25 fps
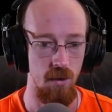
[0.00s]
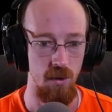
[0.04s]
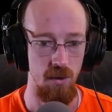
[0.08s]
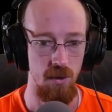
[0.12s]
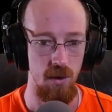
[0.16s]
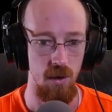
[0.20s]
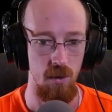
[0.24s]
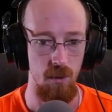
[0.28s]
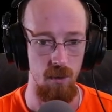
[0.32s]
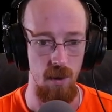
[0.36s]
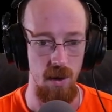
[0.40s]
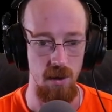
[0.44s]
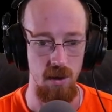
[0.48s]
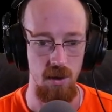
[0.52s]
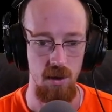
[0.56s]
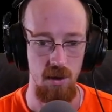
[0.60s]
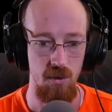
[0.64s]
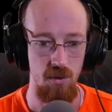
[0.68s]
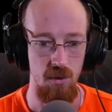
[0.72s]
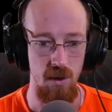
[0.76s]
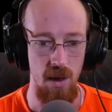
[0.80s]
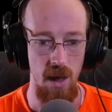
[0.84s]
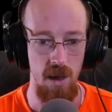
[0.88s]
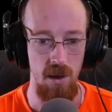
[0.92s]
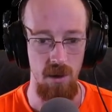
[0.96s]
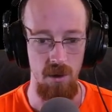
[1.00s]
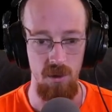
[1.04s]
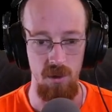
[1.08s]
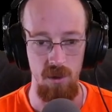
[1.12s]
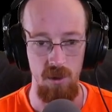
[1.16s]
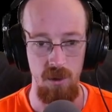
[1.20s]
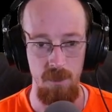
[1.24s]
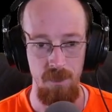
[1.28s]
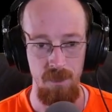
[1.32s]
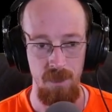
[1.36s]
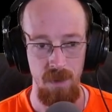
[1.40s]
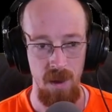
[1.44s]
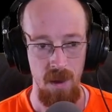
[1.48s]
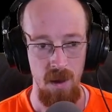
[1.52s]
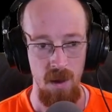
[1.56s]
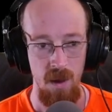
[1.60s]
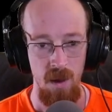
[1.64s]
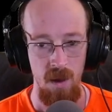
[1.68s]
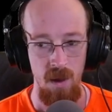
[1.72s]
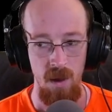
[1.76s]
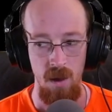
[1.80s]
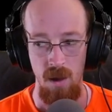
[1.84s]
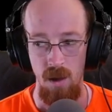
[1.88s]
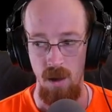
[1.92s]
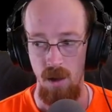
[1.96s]
You go to the registry editor,
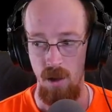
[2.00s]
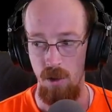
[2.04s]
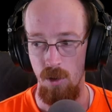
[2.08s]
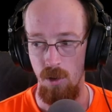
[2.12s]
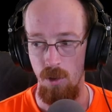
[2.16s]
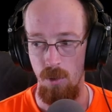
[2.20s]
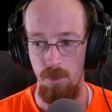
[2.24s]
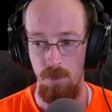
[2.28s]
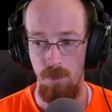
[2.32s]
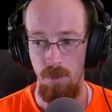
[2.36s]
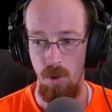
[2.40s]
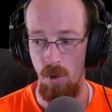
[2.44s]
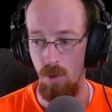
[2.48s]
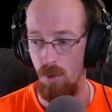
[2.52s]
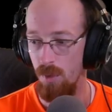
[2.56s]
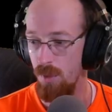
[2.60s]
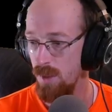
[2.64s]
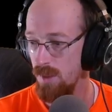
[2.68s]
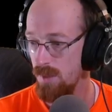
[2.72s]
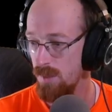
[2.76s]
it'll pull